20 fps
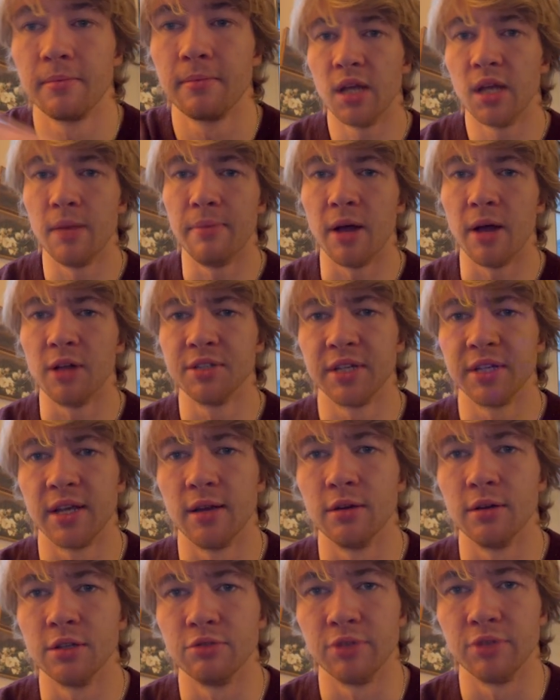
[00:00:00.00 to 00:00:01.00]
And balancing
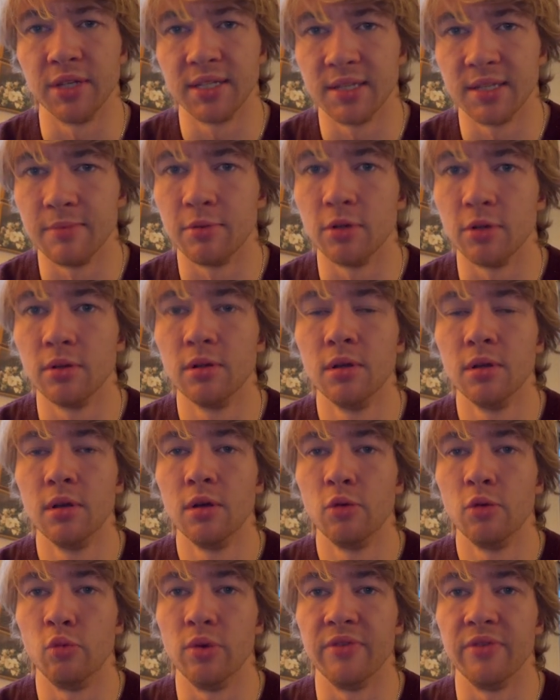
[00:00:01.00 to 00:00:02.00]
here is really simple.
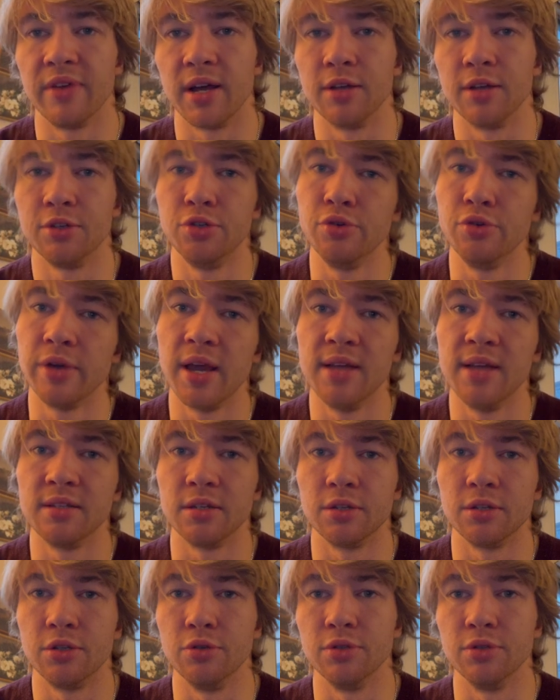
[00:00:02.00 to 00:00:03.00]
We've got 2 Ks
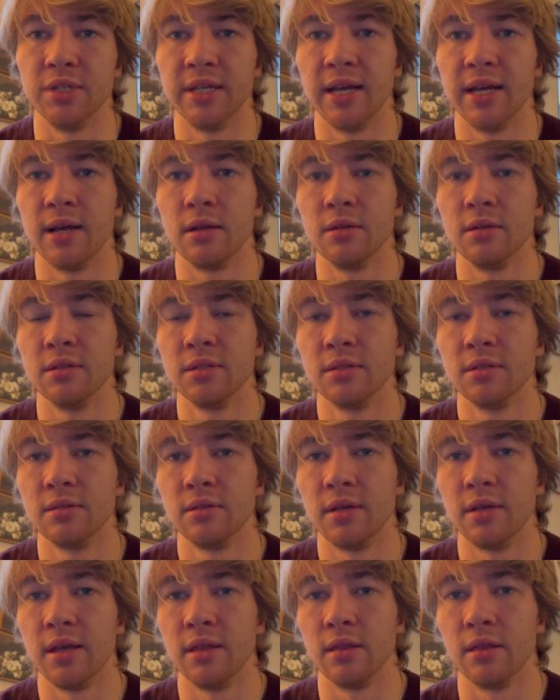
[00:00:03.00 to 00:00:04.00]
and 2 Cls
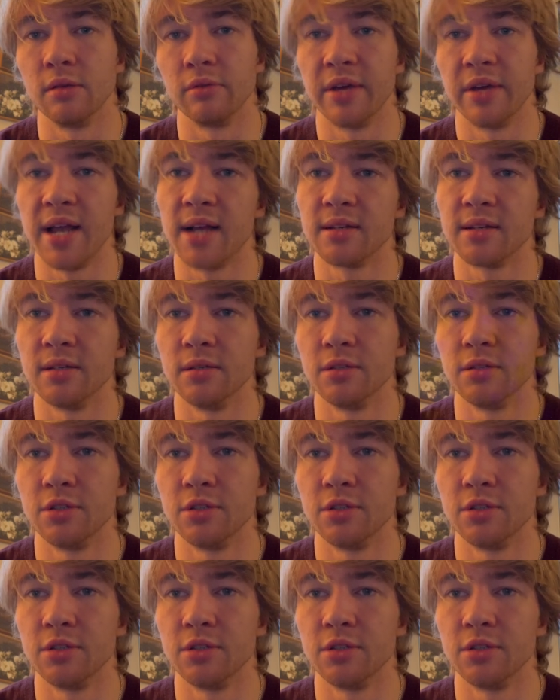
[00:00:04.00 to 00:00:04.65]
in the reactants,